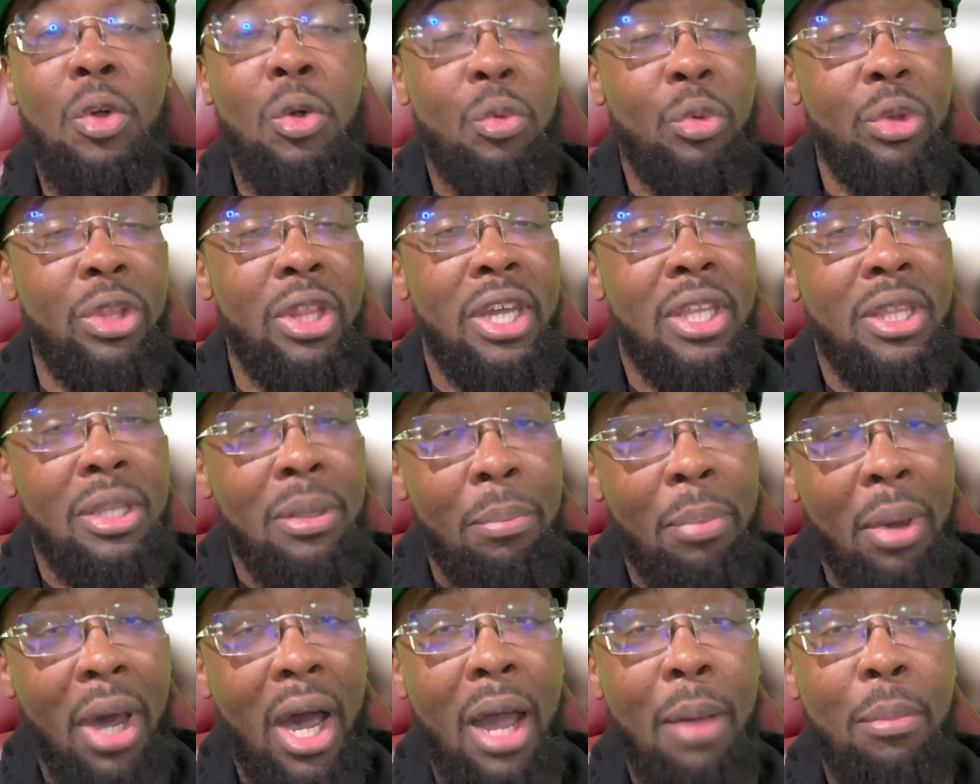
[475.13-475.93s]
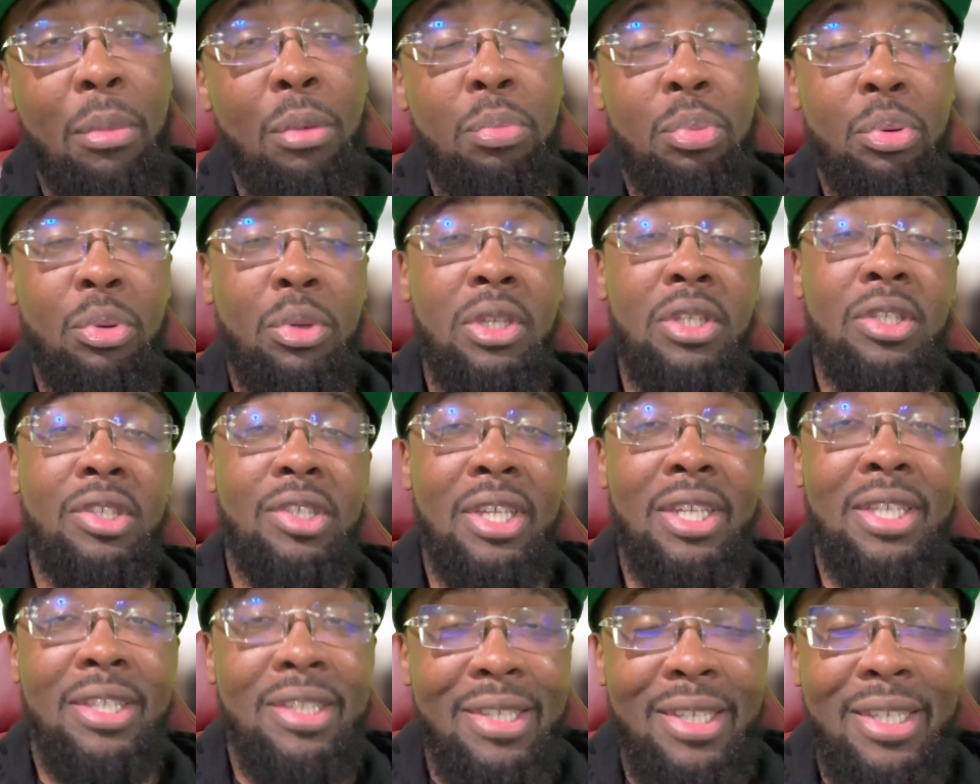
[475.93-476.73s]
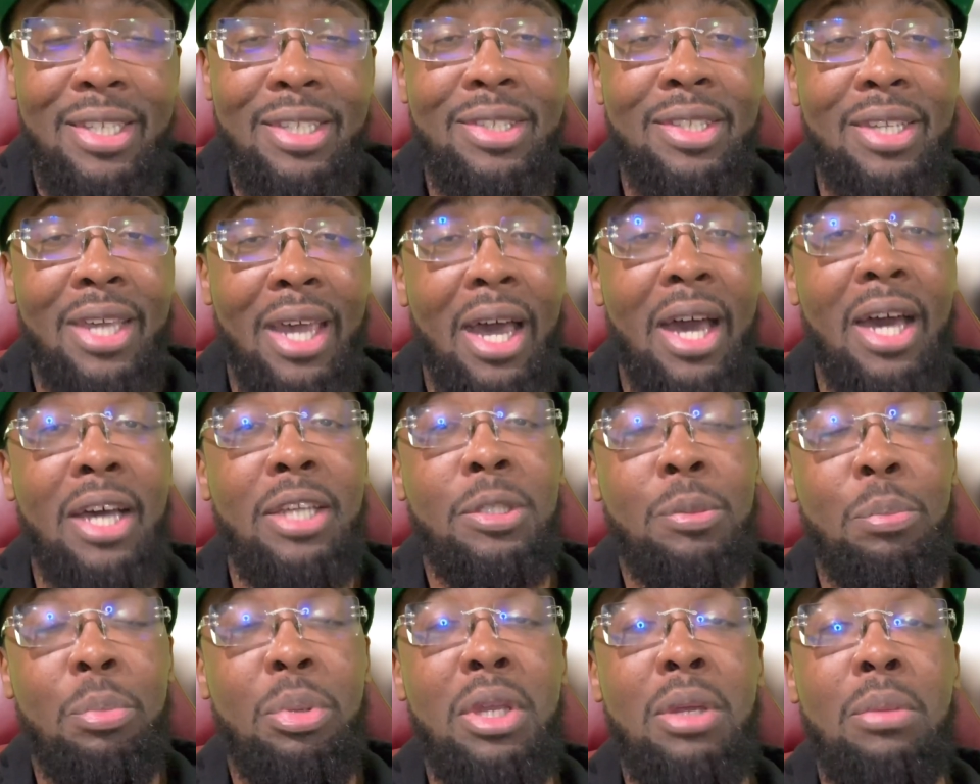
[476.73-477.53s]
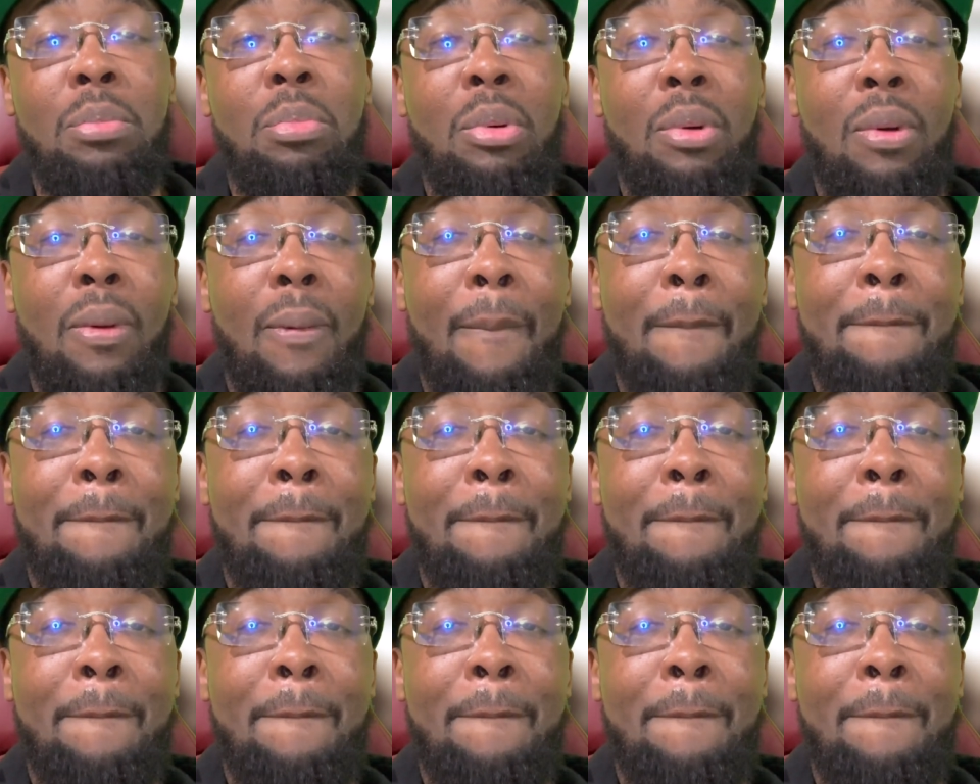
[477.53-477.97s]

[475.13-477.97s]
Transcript: we let the Bible preach and teach God's people.